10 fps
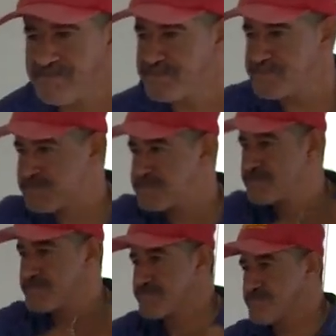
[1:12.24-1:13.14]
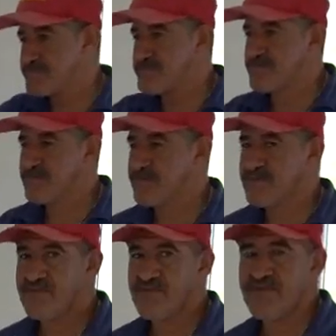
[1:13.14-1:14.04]
aimed at helping them to become
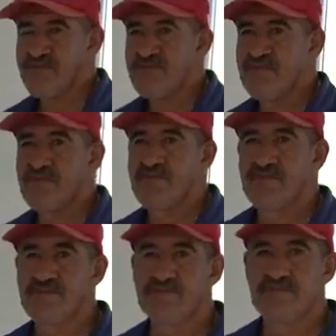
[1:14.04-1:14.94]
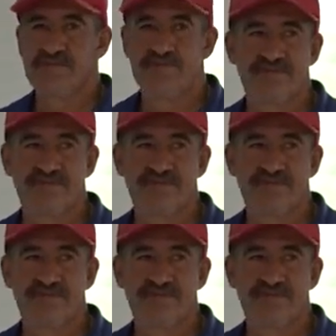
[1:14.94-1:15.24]
financially independent